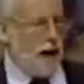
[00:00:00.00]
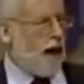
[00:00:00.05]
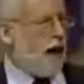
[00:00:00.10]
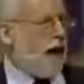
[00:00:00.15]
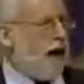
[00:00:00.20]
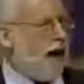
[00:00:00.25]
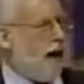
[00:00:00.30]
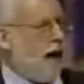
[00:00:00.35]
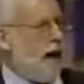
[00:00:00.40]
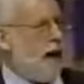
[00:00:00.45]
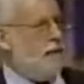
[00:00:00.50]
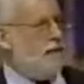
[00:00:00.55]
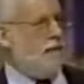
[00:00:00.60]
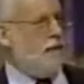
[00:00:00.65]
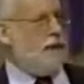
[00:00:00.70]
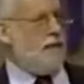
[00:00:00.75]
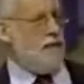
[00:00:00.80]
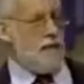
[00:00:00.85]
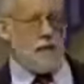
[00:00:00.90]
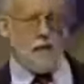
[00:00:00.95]
Uh,
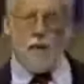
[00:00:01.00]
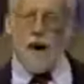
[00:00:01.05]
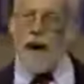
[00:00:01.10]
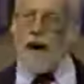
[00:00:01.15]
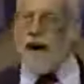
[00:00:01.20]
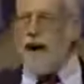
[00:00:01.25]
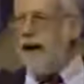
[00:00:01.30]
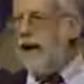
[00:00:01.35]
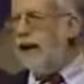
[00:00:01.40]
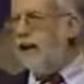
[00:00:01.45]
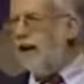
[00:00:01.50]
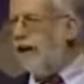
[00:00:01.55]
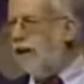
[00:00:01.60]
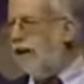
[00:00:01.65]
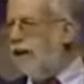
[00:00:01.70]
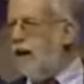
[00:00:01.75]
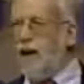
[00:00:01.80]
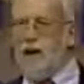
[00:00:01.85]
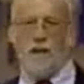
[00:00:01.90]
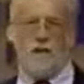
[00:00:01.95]
if you want to
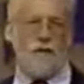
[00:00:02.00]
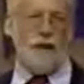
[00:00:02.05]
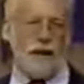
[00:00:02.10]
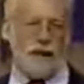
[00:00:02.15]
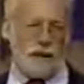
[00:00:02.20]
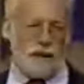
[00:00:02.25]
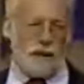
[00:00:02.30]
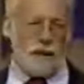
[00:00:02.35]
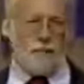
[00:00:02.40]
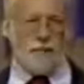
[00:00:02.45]
hear all the rest